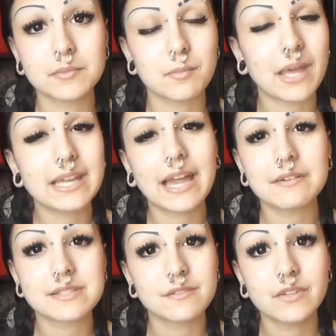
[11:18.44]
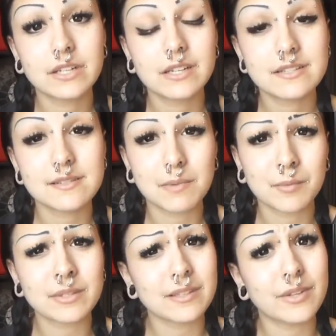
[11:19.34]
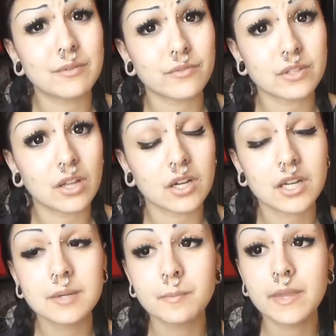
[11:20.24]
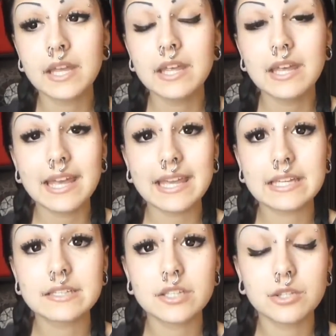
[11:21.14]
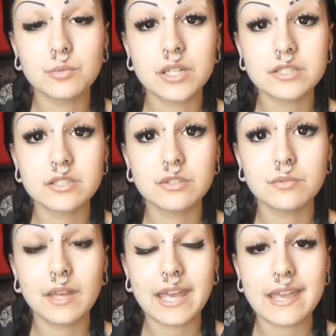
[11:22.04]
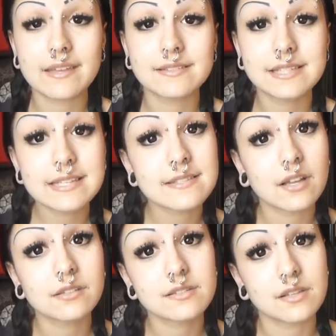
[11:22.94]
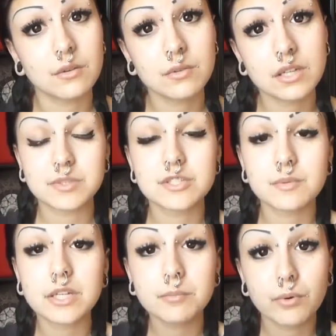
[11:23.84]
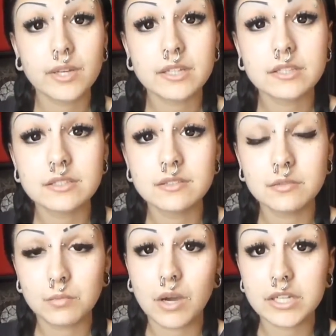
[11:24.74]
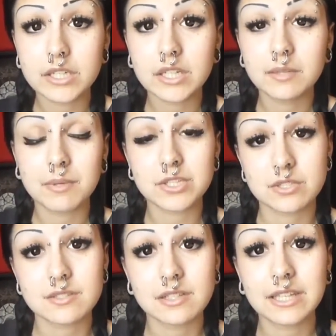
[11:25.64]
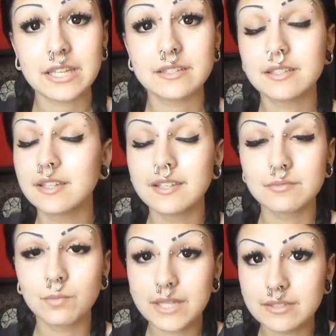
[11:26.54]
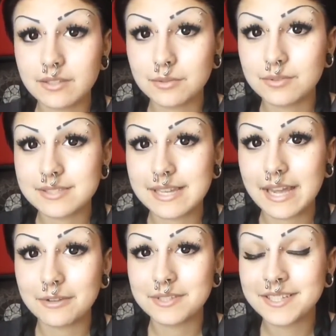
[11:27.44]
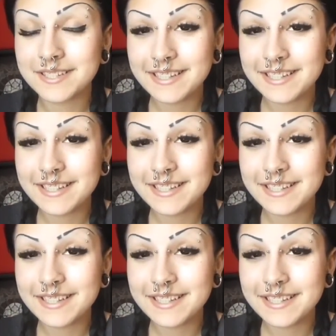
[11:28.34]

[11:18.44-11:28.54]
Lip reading: Depending how severe it is, you might want to leave it out for longer. And you want to do a sea salt soak, which is where you boil water, make sure it's clean, wait till it cools down,